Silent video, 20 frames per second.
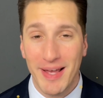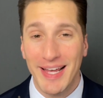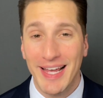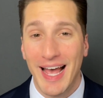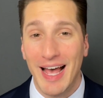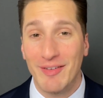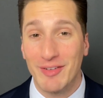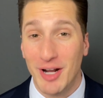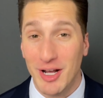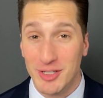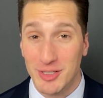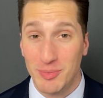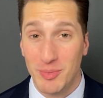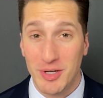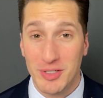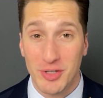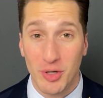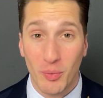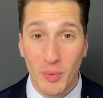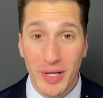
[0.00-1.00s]
Have an awesome
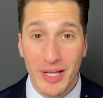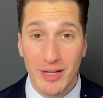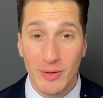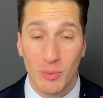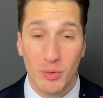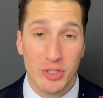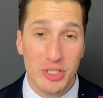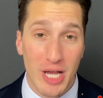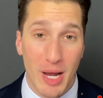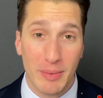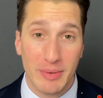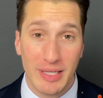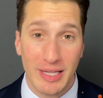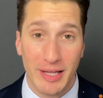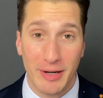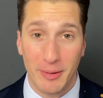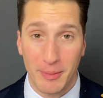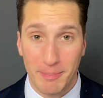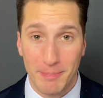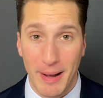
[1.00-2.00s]
rest of the week. We'll chat with you
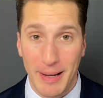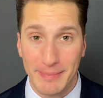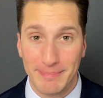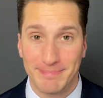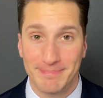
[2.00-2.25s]
later. Bye.